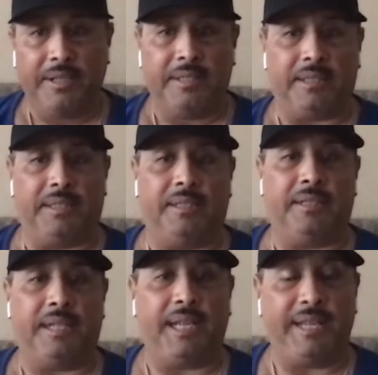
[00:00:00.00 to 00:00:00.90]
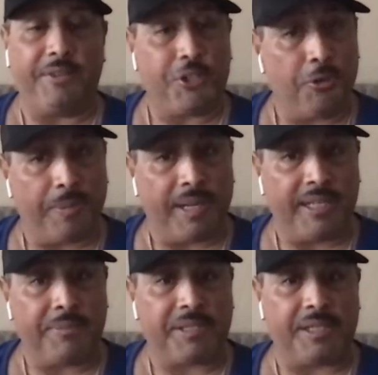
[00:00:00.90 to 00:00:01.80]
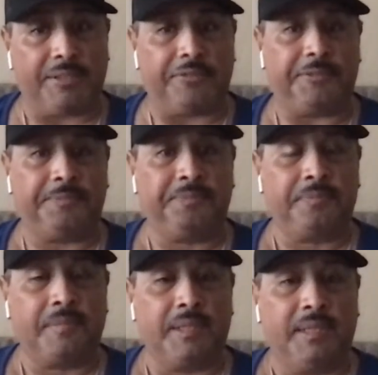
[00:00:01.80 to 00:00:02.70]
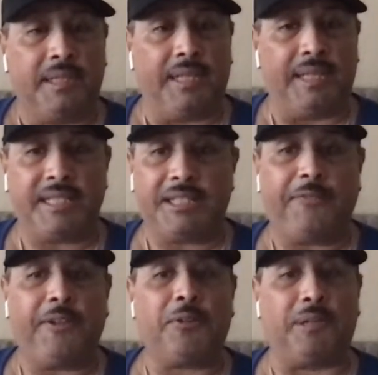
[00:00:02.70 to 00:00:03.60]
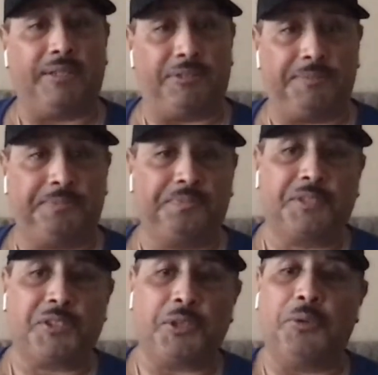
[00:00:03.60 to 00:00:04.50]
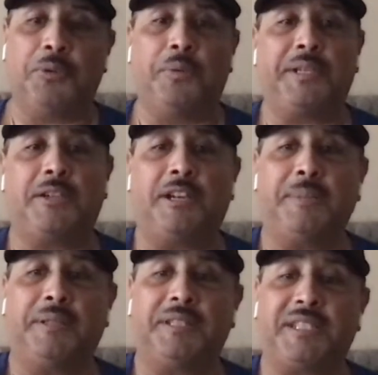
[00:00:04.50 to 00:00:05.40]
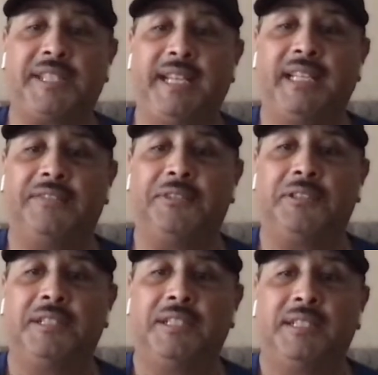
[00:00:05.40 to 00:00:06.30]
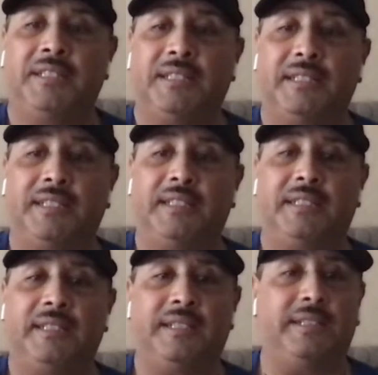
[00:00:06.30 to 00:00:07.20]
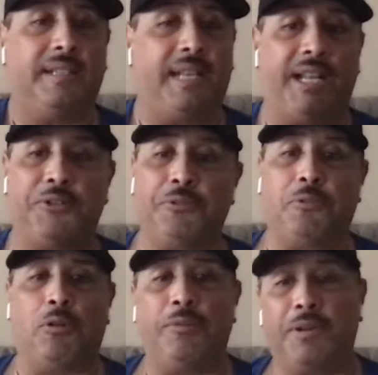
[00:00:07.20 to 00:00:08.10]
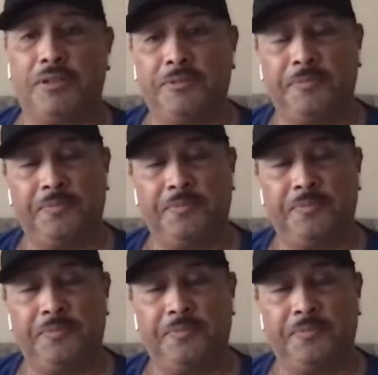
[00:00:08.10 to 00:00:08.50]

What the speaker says: and even Joe Biden himself. And that's at the federal level. So when we talk about the state level, Andrew Cuomo,